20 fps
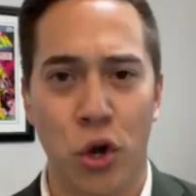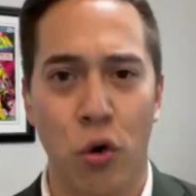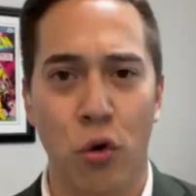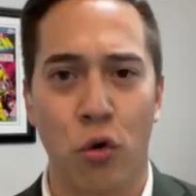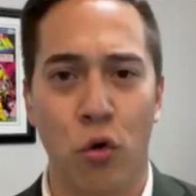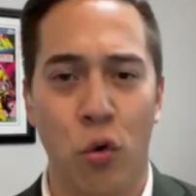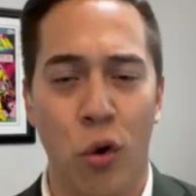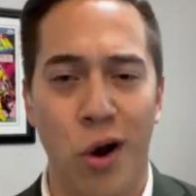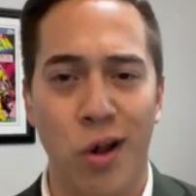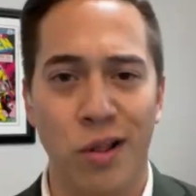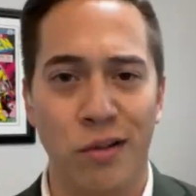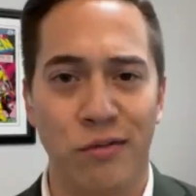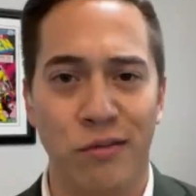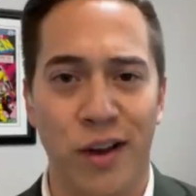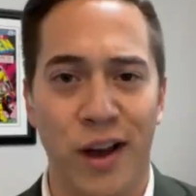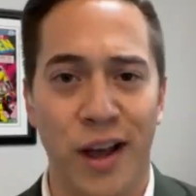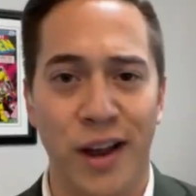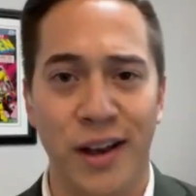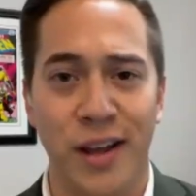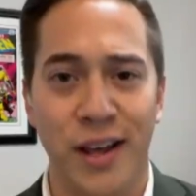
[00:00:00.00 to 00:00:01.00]
so
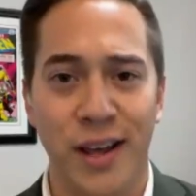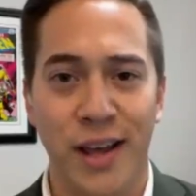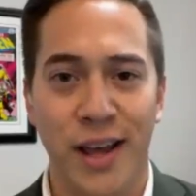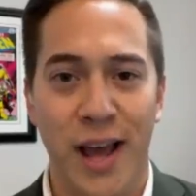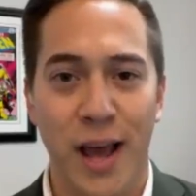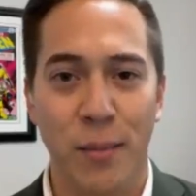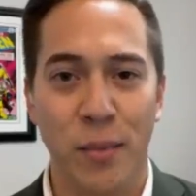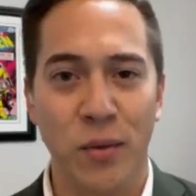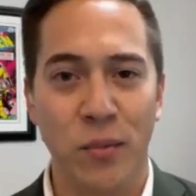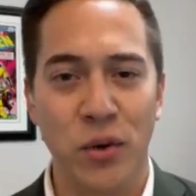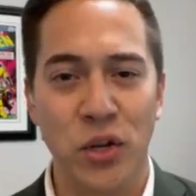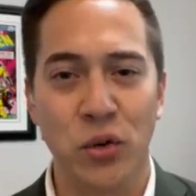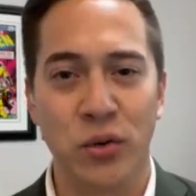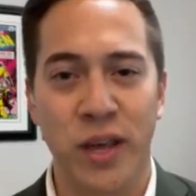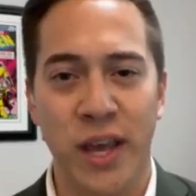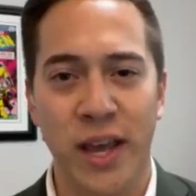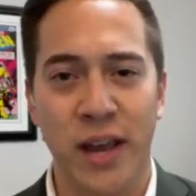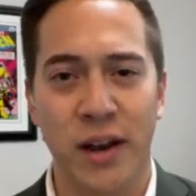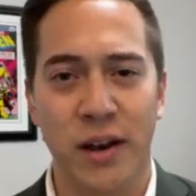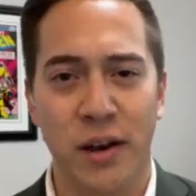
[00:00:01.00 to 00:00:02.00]
qualified. I mean, when you
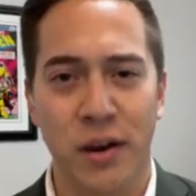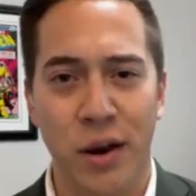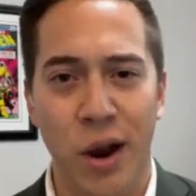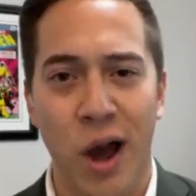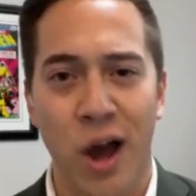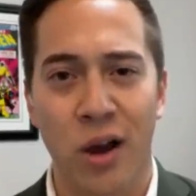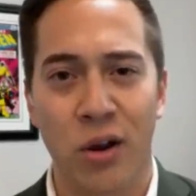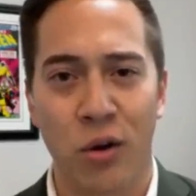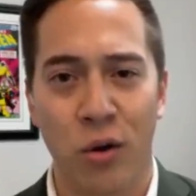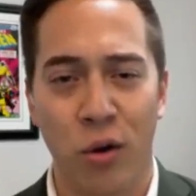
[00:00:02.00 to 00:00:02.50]
can't knock